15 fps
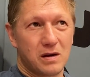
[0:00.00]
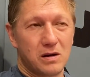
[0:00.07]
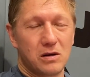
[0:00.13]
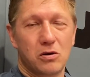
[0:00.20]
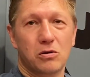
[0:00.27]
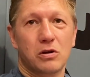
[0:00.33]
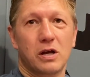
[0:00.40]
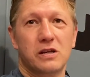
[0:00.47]

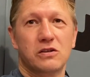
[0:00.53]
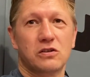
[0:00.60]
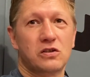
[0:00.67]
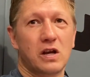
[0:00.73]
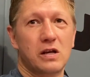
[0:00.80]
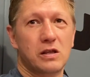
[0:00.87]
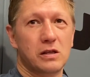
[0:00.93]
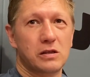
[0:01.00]
Look, as I
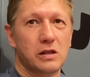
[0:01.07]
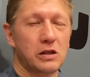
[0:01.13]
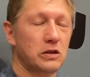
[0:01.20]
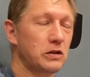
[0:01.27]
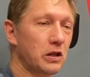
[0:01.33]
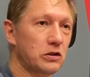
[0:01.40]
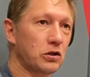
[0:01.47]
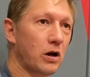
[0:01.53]
say,
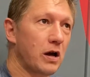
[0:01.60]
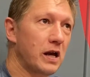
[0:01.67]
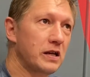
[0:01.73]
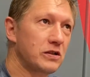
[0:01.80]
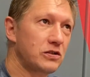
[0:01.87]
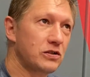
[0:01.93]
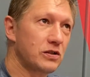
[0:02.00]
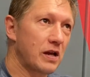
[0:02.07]
the
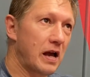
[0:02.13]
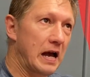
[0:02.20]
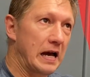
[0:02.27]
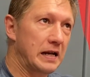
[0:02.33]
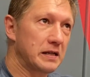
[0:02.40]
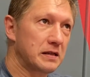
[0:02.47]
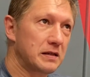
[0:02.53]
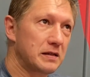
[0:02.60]
ties
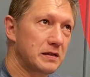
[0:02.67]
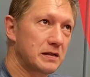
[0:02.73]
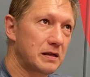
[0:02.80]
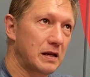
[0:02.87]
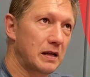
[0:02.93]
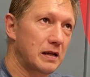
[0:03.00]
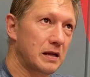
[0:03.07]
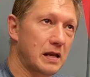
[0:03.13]
aren't
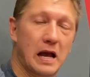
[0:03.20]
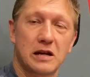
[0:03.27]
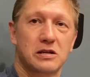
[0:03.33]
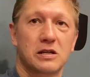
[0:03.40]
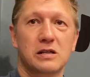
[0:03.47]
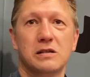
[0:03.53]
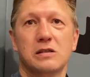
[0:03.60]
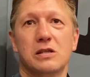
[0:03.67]

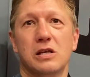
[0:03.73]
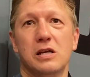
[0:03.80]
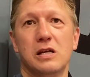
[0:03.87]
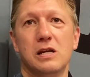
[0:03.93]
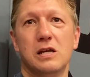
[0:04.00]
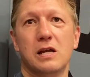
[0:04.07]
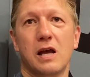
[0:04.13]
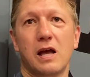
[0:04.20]
cutting.
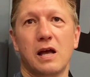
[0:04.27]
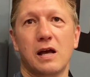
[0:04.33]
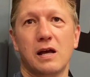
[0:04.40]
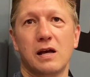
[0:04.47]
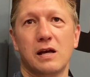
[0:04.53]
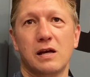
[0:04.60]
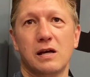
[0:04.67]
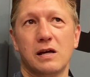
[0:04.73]

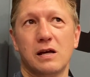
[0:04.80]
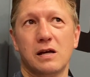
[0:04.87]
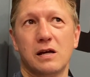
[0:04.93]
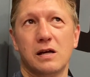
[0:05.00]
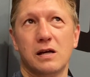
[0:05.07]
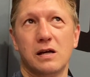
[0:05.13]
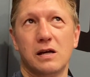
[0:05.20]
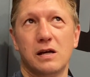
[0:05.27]

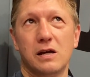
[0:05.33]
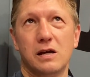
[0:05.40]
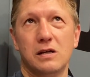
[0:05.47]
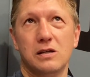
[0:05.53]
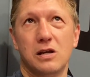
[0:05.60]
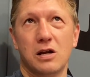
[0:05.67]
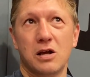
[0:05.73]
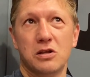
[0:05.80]

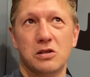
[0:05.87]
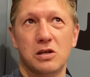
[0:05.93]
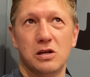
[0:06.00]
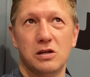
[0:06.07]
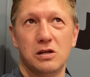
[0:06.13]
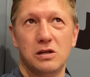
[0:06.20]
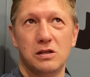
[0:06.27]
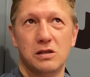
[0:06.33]
You know,
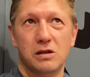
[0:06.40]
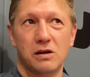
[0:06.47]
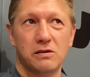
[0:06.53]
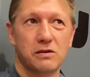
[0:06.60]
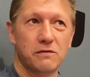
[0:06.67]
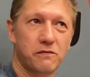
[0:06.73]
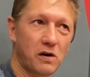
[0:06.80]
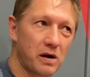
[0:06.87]

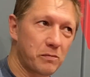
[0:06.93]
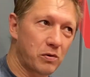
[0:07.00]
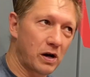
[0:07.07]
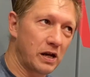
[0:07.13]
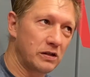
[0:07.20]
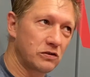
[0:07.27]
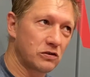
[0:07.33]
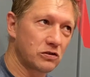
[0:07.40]
the fight
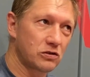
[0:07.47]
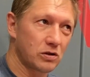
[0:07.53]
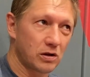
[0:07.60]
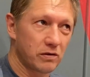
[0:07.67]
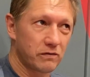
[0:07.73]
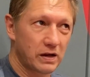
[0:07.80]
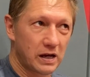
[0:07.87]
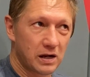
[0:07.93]
brains is still
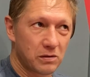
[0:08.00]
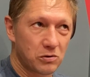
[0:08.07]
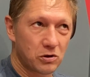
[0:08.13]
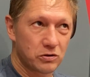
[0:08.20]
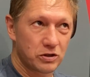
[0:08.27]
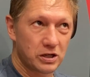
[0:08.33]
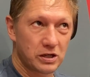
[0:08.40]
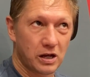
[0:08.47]

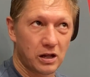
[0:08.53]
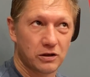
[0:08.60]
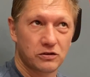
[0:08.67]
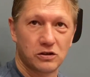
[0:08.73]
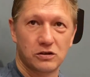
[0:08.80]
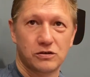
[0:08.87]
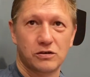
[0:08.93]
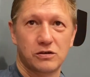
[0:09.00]
available. The
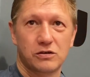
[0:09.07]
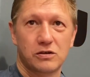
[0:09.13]
analysis